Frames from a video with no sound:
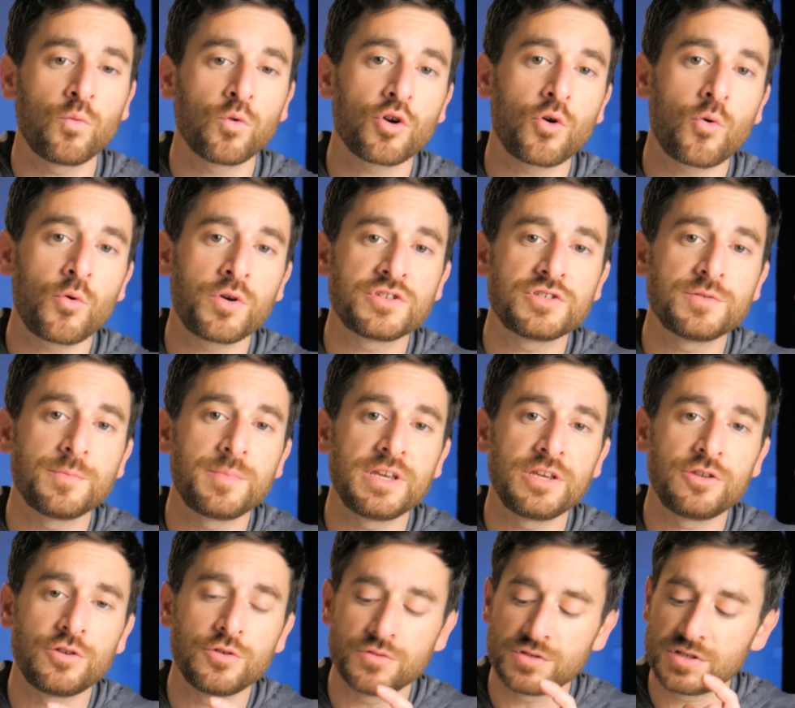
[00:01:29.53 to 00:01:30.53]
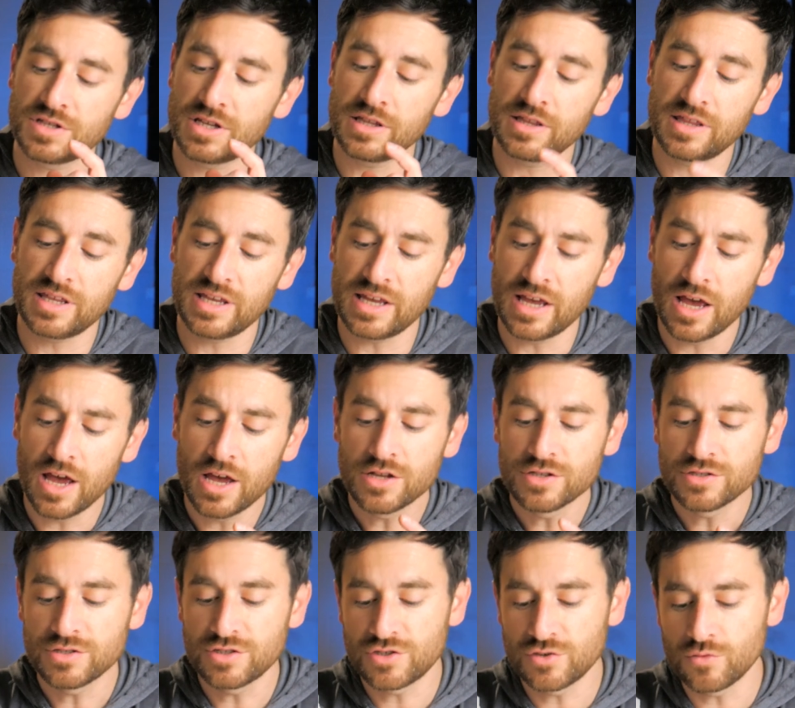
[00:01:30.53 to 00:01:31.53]
we're going to be using the
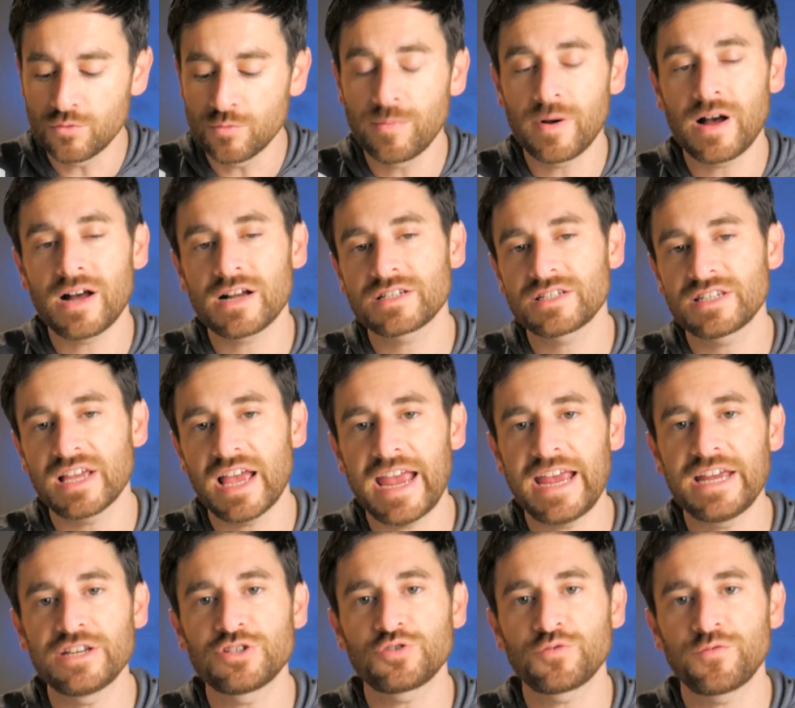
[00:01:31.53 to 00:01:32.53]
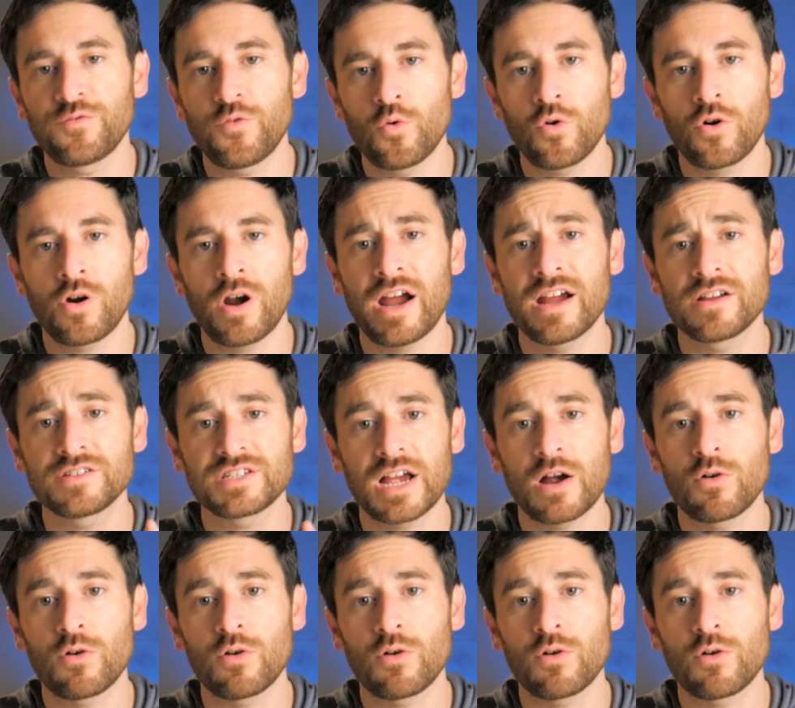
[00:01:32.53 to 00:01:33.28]
Zoombox H4 as